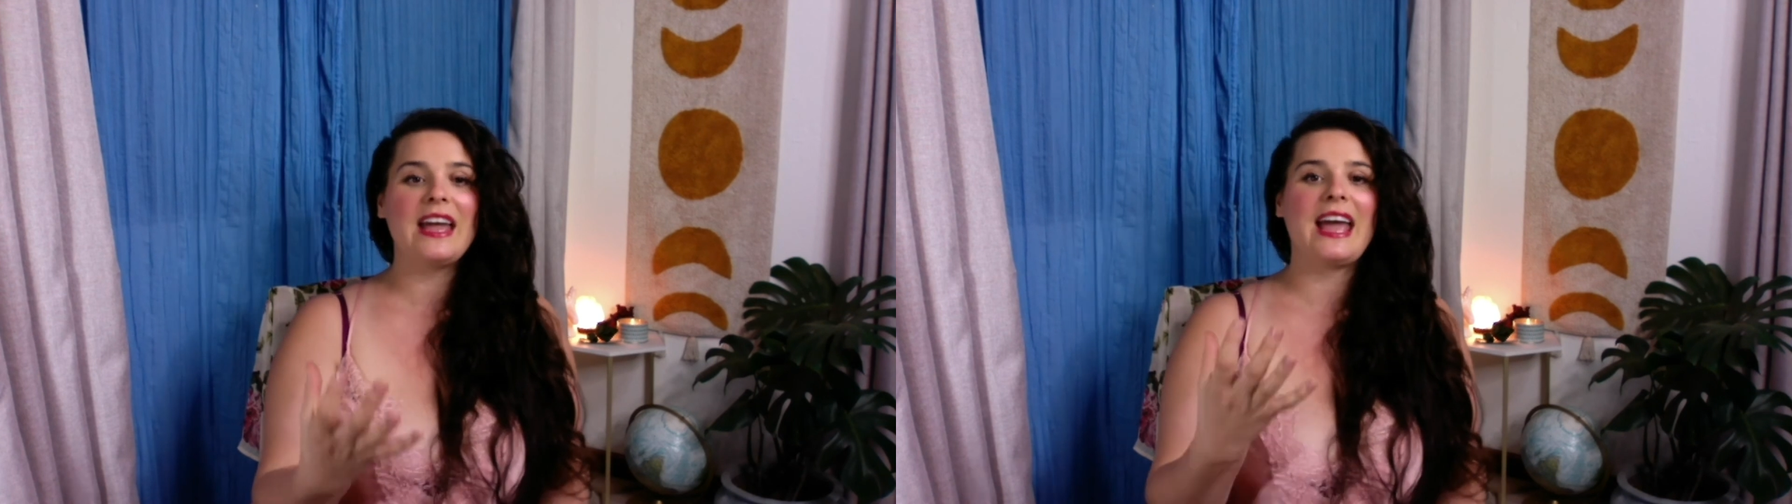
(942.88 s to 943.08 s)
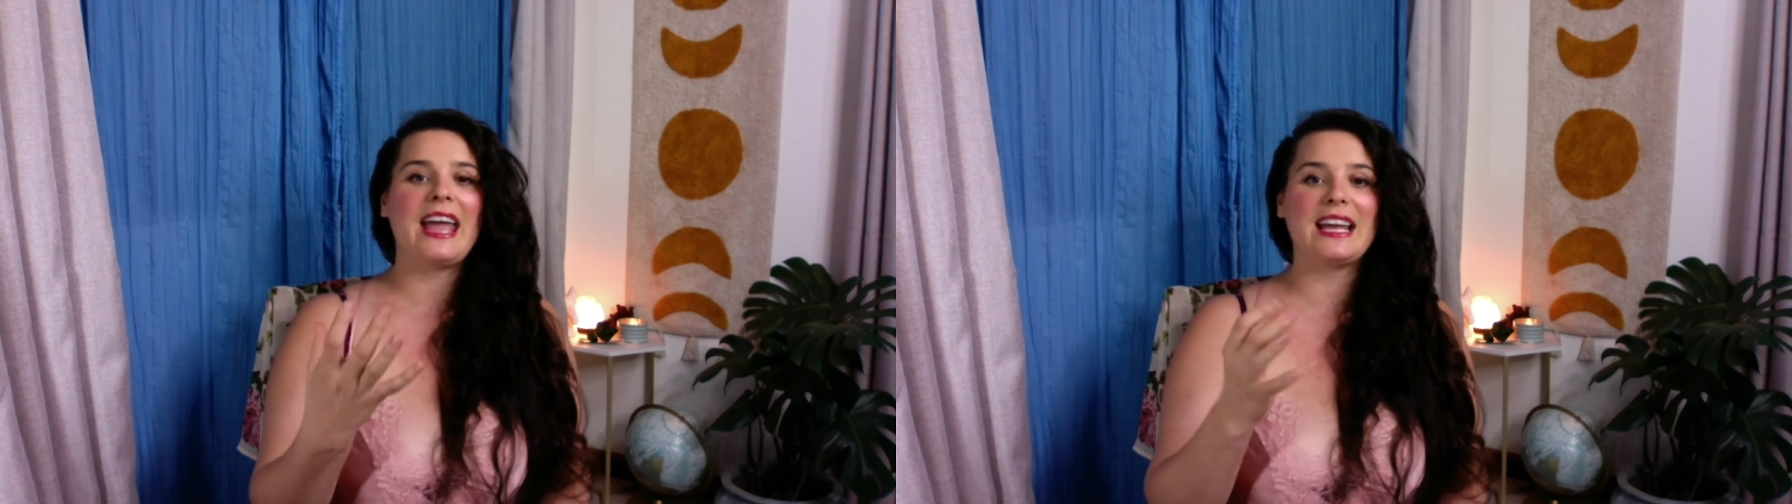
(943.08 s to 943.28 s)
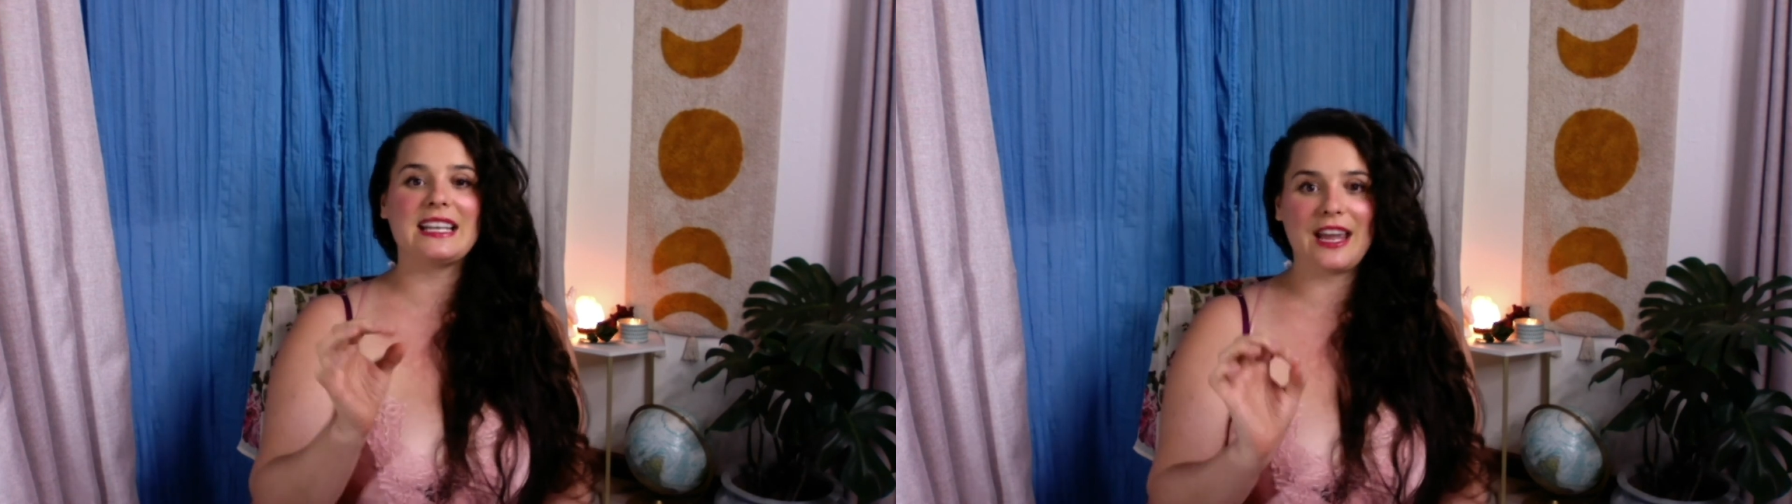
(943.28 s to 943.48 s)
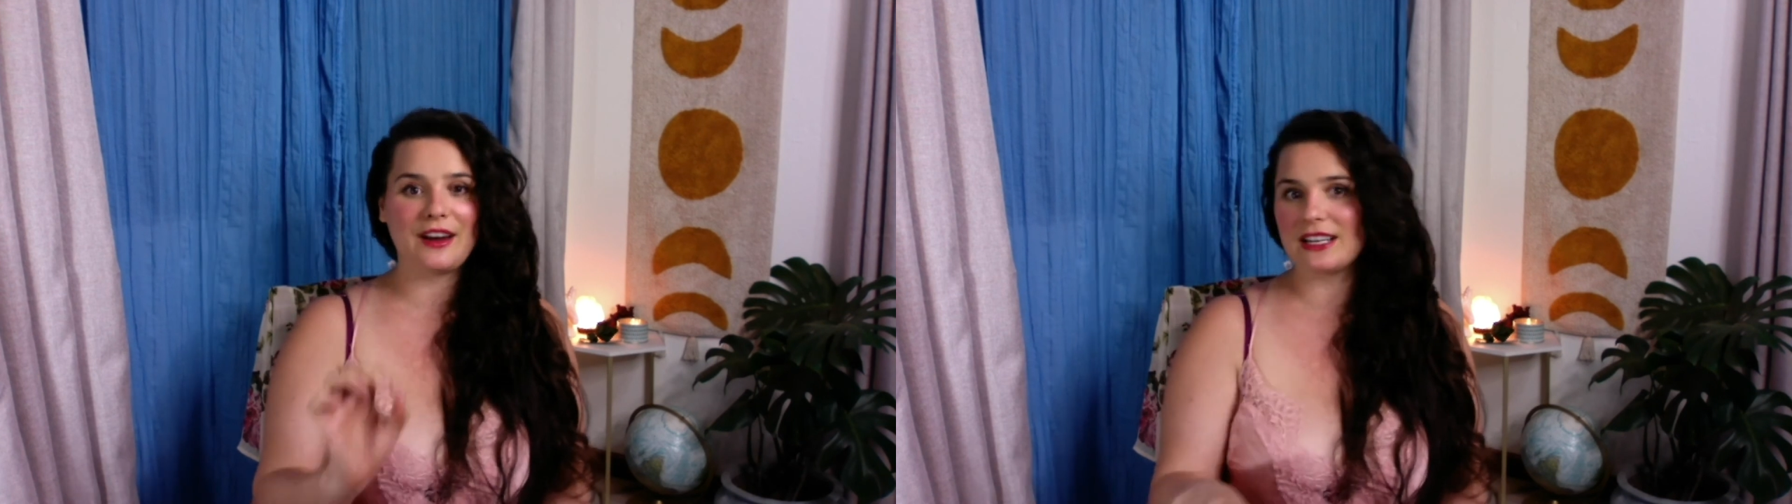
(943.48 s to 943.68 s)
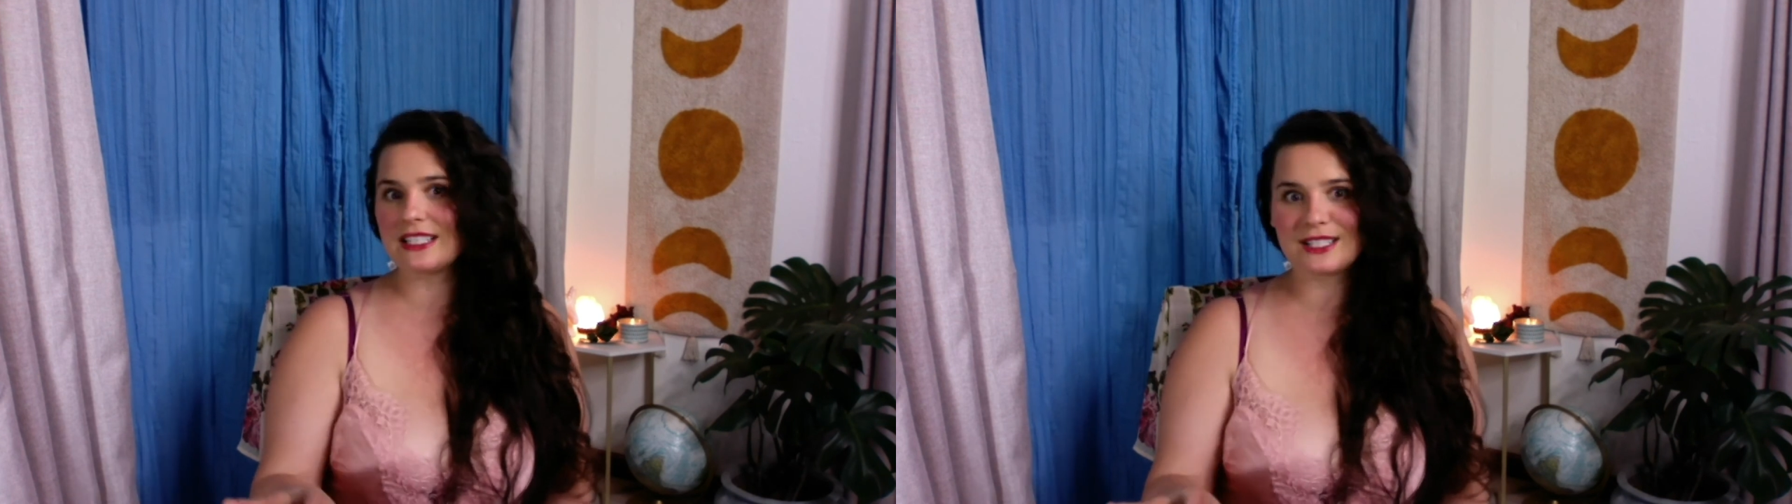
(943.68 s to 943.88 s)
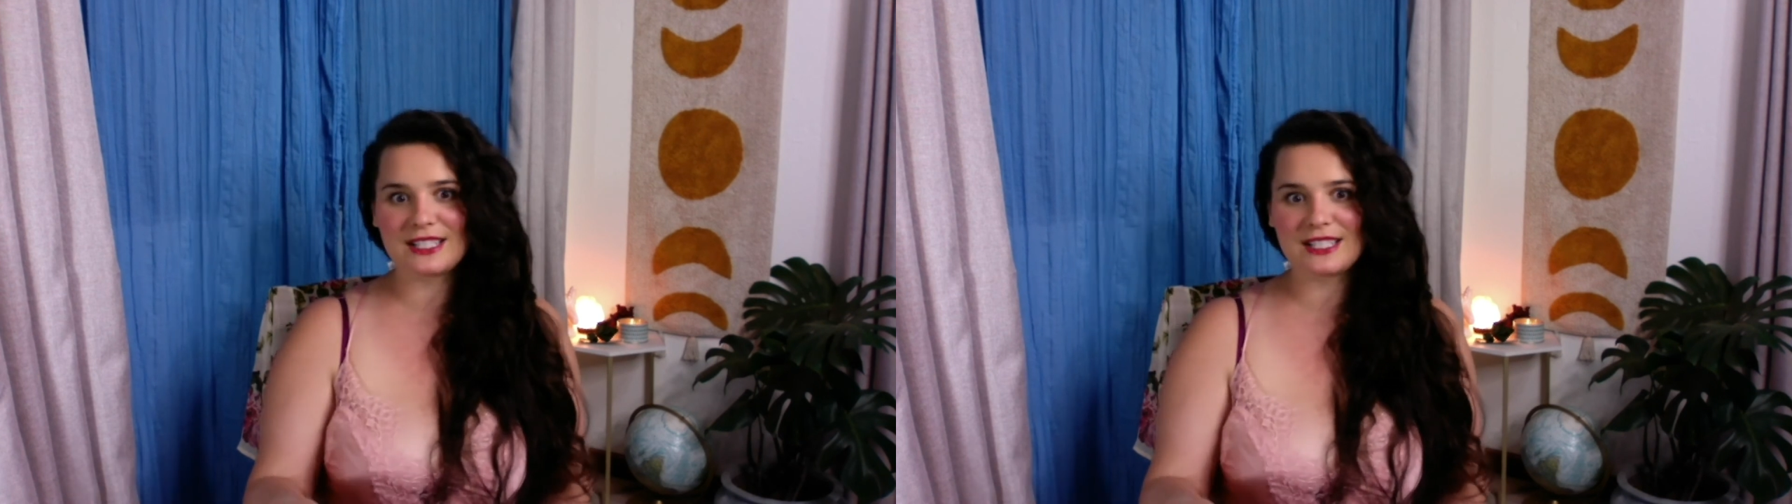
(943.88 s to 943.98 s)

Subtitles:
And Aries is